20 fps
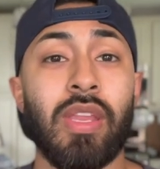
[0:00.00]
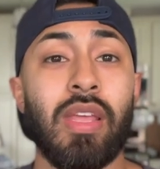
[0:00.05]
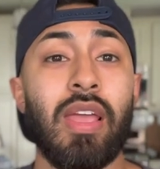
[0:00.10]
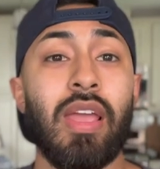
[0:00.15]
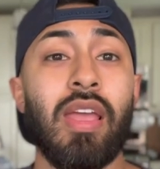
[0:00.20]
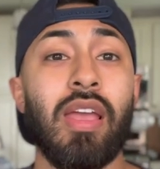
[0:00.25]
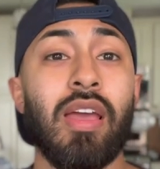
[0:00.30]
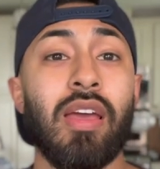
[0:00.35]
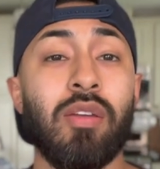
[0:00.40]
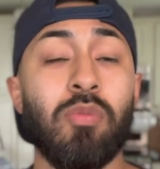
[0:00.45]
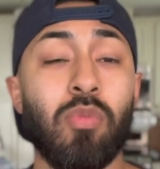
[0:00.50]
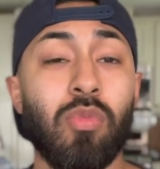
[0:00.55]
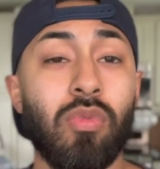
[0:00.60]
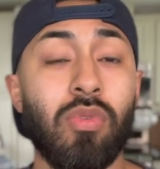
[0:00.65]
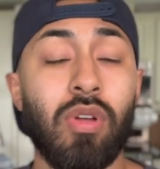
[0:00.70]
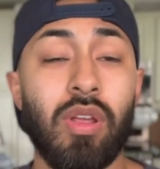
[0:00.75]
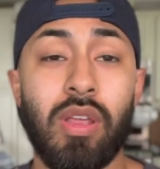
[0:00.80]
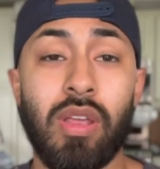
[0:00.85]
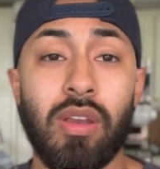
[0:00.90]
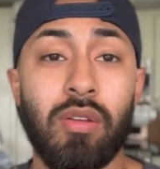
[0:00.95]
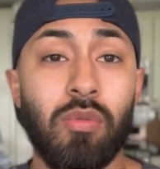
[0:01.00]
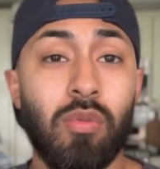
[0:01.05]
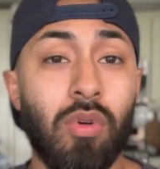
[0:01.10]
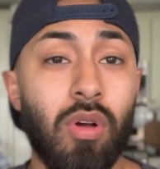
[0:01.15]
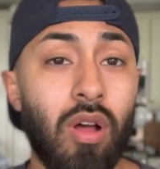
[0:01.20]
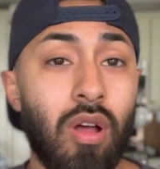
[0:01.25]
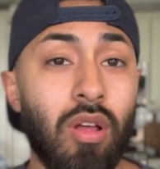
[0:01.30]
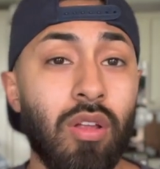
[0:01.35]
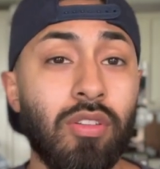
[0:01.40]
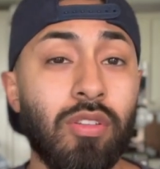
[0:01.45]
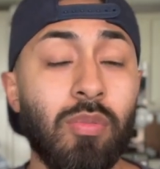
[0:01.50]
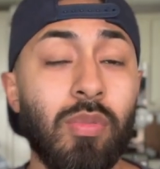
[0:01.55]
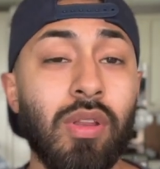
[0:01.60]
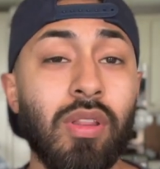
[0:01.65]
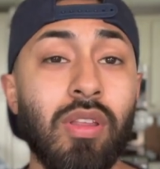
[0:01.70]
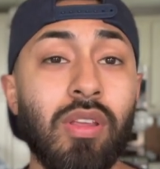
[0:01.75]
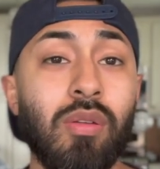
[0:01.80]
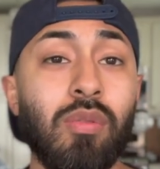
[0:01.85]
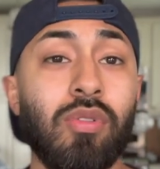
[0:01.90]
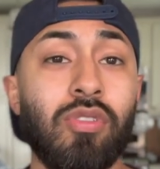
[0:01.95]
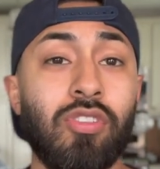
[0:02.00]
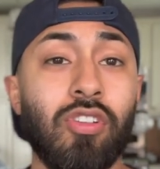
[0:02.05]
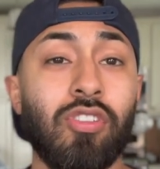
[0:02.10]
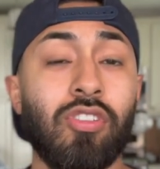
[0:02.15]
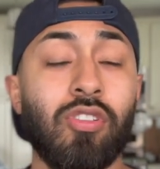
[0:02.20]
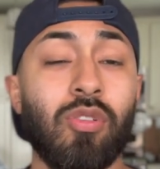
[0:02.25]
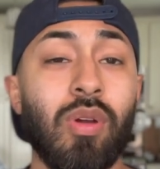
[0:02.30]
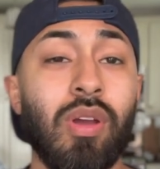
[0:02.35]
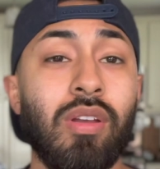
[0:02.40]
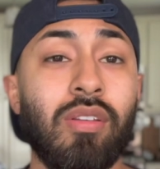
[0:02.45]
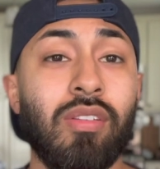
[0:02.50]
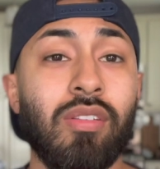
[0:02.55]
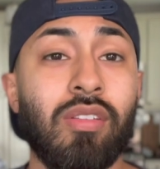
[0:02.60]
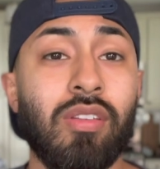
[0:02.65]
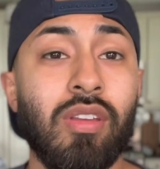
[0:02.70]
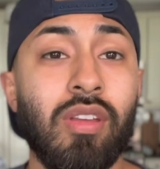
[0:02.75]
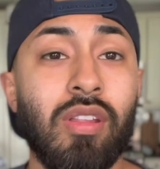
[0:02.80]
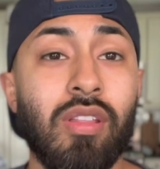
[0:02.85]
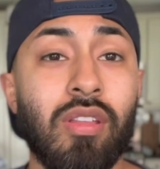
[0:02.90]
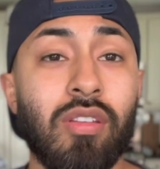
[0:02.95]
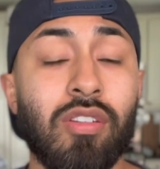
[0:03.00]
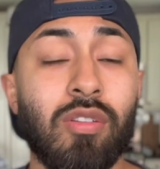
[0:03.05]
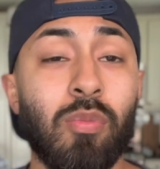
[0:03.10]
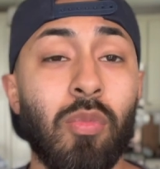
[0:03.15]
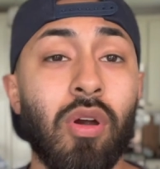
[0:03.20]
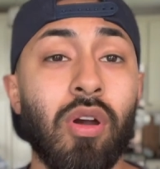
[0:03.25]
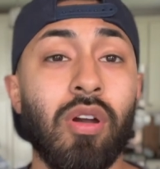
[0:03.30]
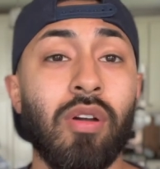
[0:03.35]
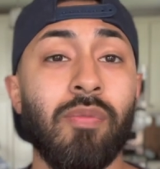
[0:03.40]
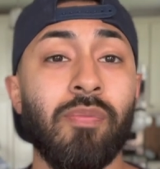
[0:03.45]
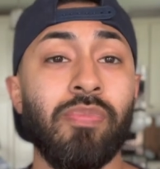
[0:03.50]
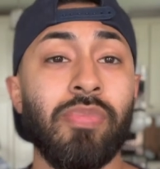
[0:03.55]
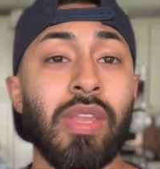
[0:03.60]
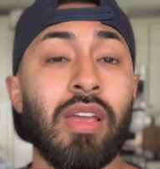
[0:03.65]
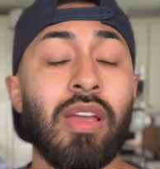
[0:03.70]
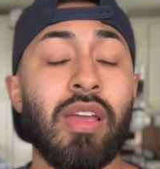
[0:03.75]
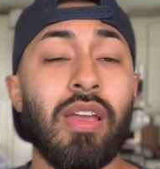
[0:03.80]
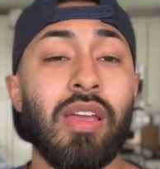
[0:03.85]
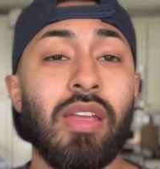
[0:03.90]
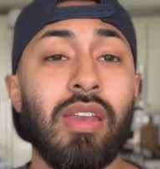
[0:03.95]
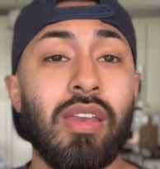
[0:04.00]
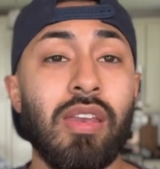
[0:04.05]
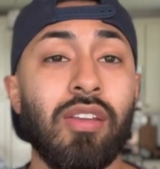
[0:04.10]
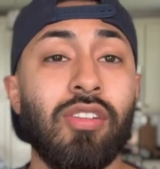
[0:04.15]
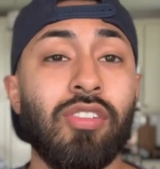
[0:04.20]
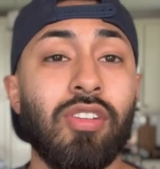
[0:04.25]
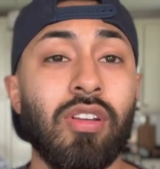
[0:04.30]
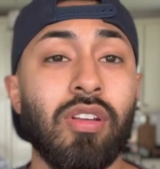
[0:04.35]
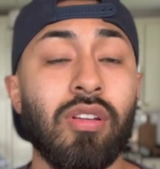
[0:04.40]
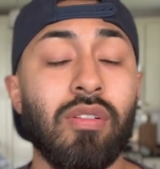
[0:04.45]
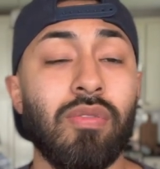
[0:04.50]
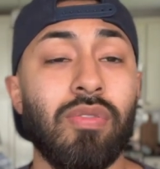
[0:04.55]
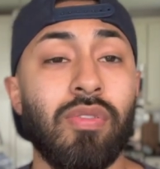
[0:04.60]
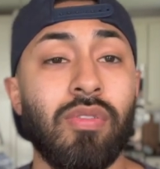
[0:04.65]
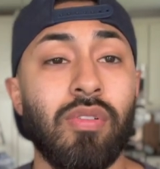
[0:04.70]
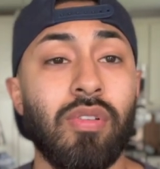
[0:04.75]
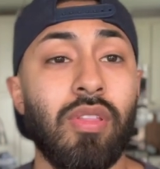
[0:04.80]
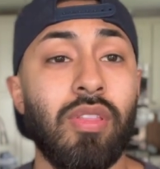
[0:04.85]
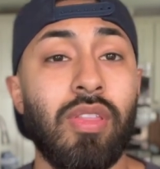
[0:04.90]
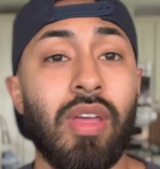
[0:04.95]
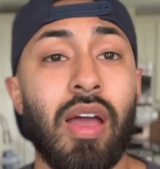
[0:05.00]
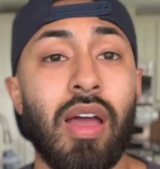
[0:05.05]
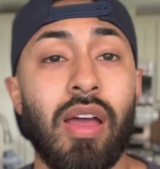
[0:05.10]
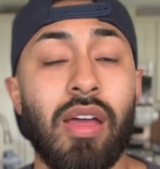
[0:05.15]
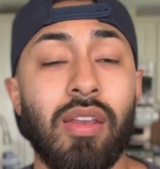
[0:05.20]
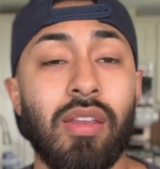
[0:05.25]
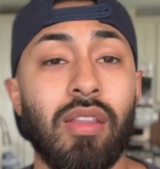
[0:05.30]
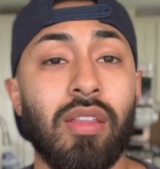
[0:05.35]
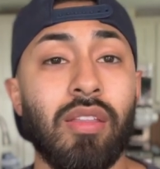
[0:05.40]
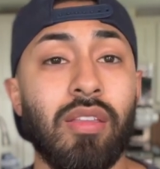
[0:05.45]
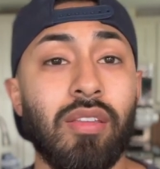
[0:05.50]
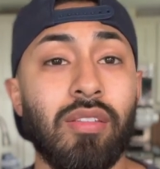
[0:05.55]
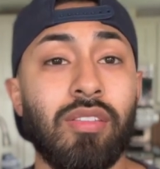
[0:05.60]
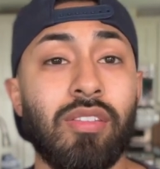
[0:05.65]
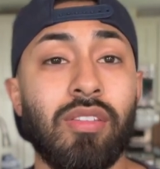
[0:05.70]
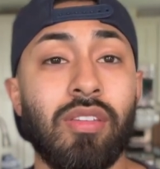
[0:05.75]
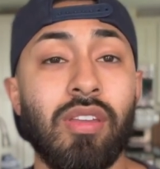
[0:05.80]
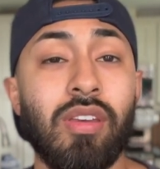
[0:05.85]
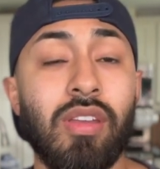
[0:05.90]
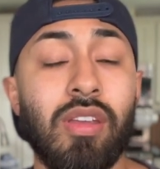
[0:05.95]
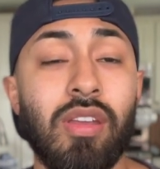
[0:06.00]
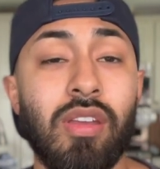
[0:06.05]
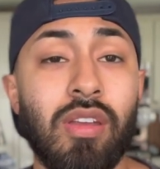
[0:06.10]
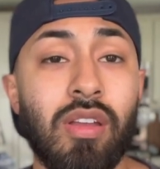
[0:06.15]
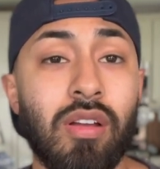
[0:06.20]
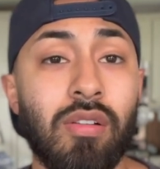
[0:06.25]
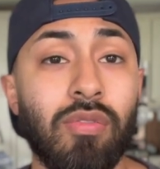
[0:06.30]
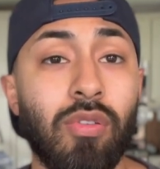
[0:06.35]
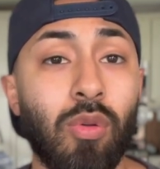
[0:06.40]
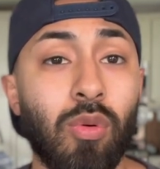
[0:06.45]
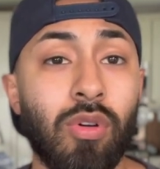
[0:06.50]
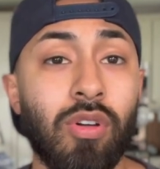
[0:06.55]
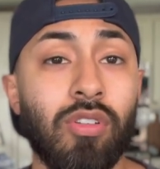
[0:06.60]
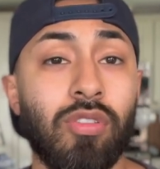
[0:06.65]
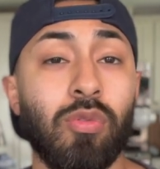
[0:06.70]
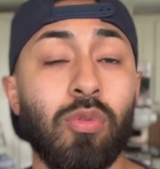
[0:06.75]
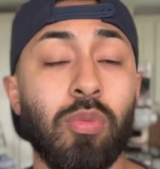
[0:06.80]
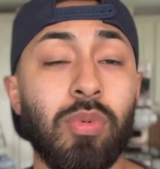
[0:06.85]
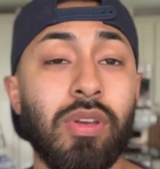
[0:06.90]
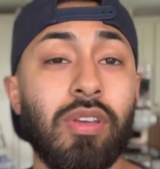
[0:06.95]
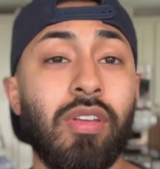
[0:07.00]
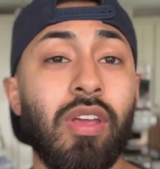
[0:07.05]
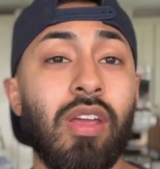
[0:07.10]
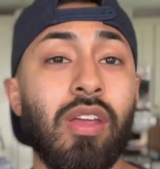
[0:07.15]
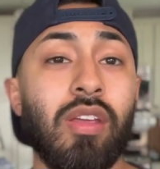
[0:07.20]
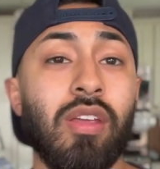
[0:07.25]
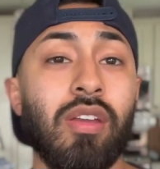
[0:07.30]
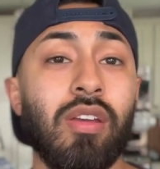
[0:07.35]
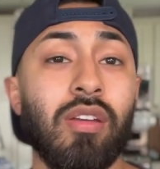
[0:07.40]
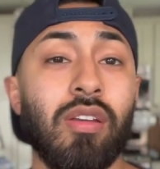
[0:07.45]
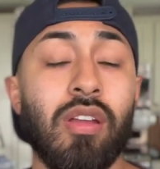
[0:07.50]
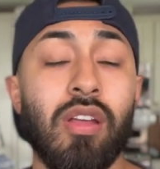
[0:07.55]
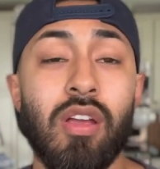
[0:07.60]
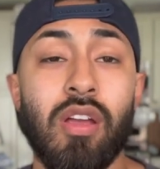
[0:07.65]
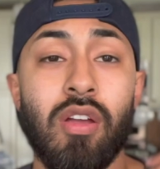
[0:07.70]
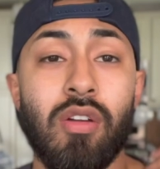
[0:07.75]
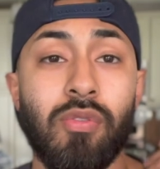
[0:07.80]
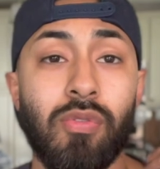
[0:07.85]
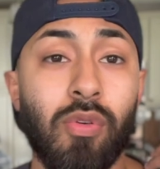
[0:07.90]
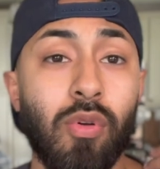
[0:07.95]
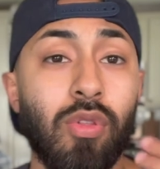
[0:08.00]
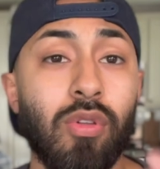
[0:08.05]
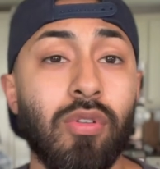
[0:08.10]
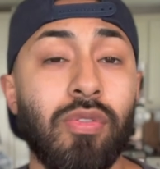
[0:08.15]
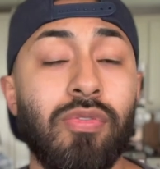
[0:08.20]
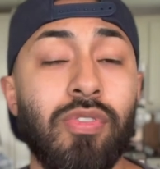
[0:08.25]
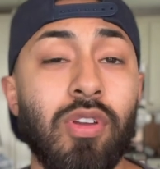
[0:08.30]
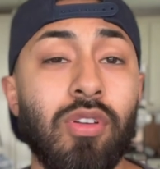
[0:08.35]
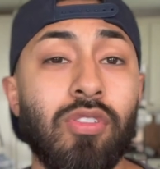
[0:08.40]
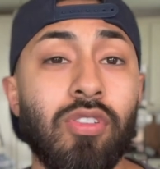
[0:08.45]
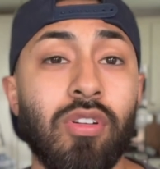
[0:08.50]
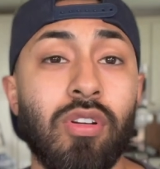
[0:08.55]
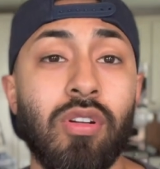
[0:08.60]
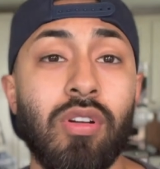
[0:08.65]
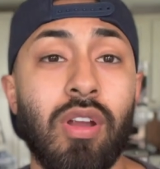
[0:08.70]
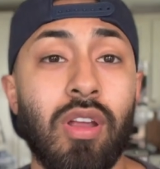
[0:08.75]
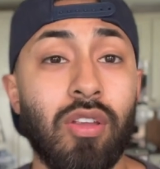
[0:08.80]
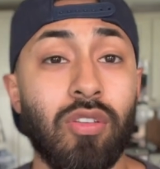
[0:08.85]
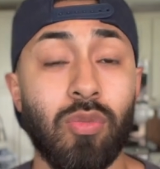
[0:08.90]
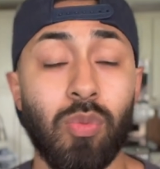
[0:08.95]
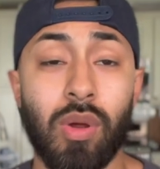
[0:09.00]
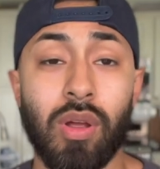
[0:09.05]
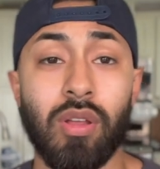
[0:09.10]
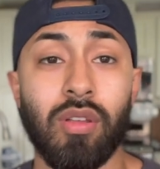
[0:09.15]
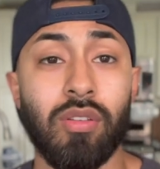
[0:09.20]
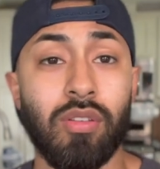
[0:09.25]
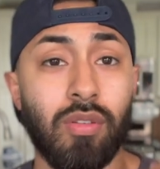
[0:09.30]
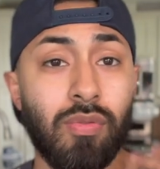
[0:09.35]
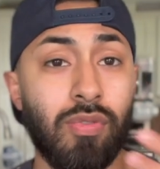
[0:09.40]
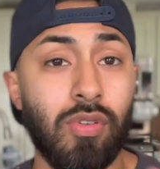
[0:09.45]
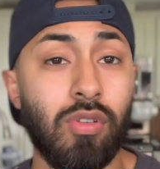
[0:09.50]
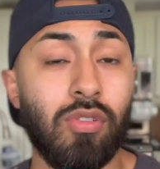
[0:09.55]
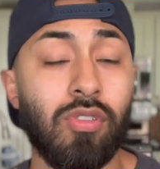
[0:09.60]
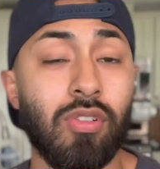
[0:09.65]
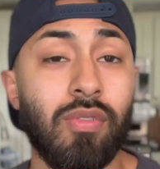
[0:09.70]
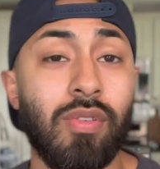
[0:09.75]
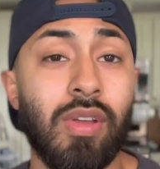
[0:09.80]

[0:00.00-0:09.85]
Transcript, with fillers: and and ultimately it was just great to see the smart initiative that the city of Lawrence will be taking for their future, as well as the future of